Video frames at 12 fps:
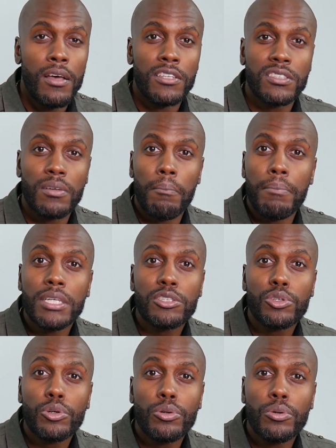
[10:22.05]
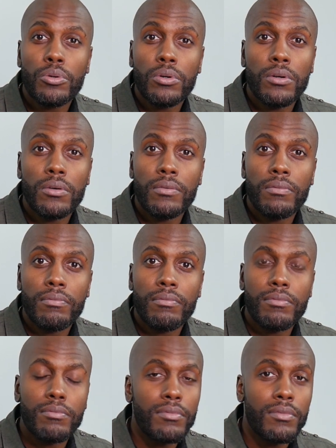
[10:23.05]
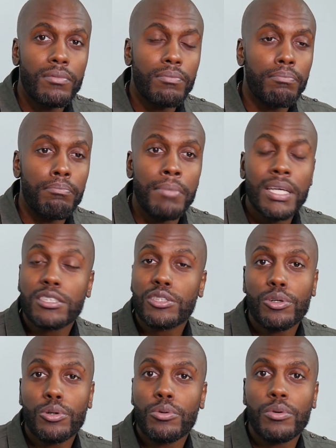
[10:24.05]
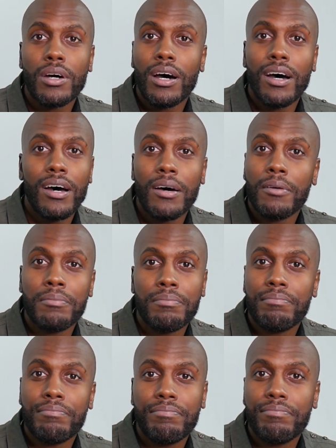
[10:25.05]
some mental, mental, um,